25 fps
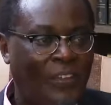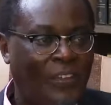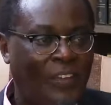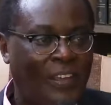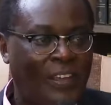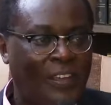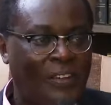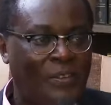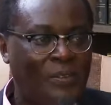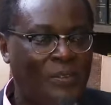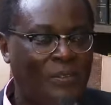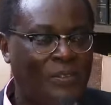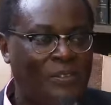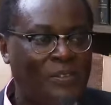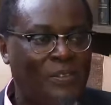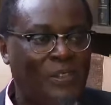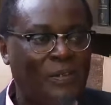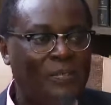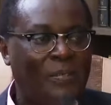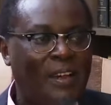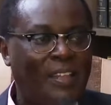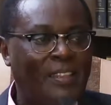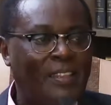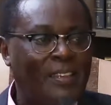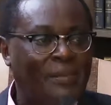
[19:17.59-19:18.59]
He goes to the
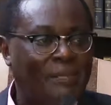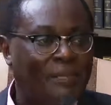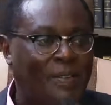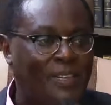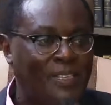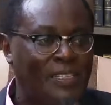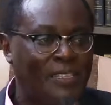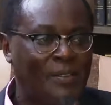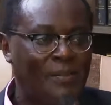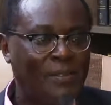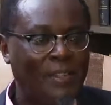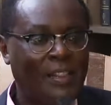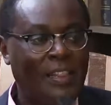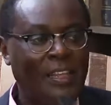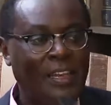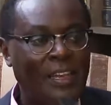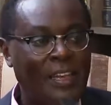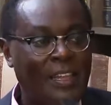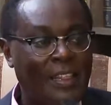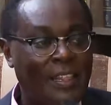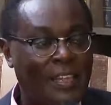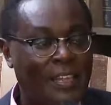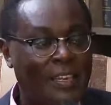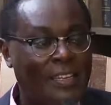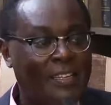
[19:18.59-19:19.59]
birthday party with
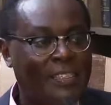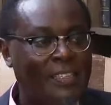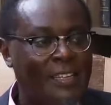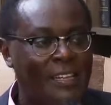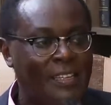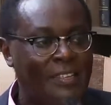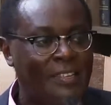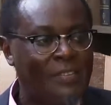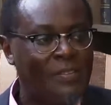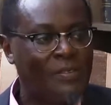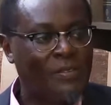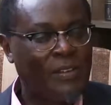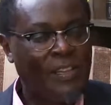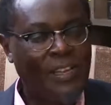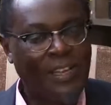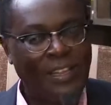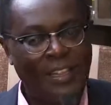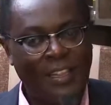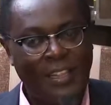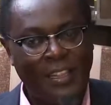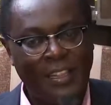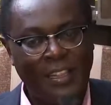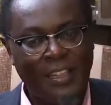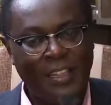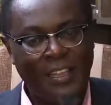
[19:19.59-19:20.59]
her. They return
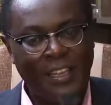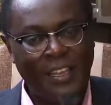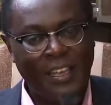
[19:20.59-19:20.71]
together.